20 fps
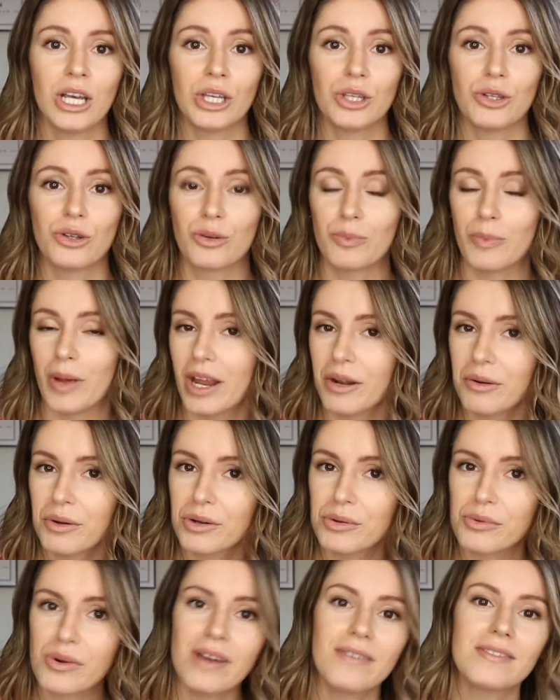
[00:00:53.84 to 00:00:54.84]
your
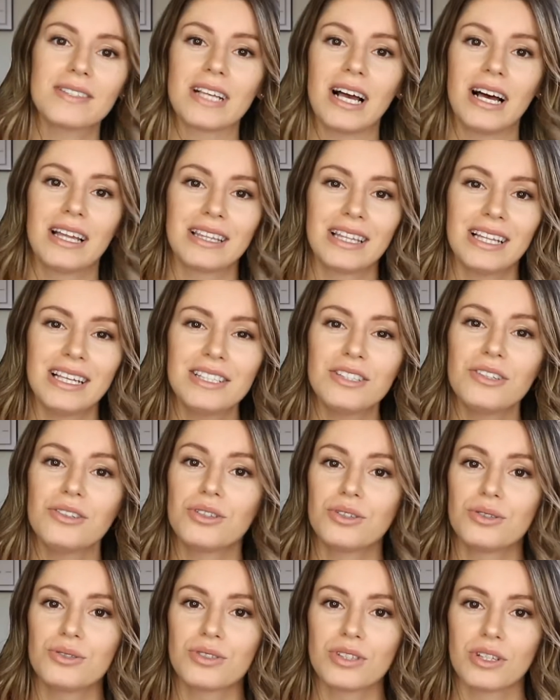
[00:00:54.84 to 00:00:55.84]
paragraphs unless you
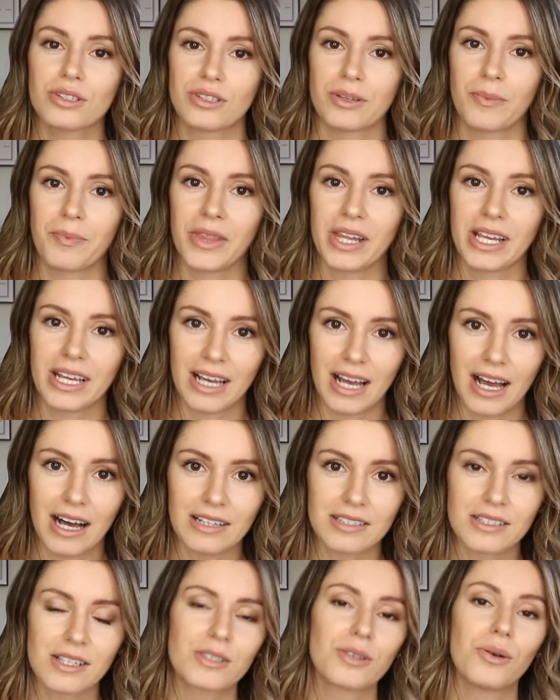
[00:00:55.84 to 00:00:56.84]
use something
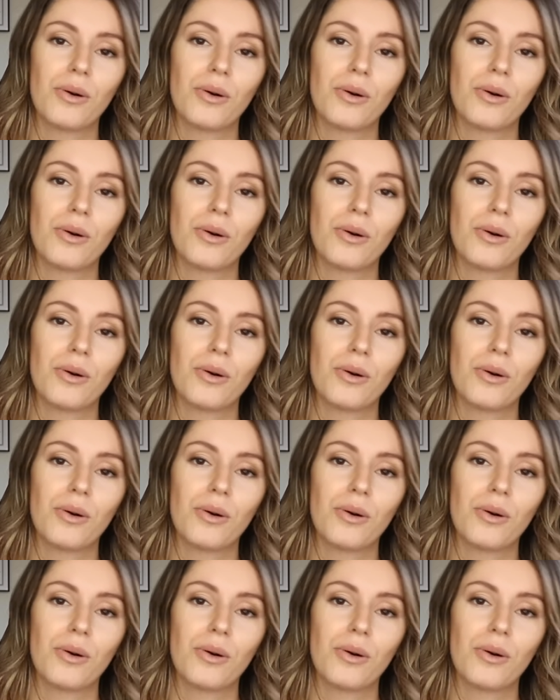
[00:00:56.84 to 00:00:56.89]
else.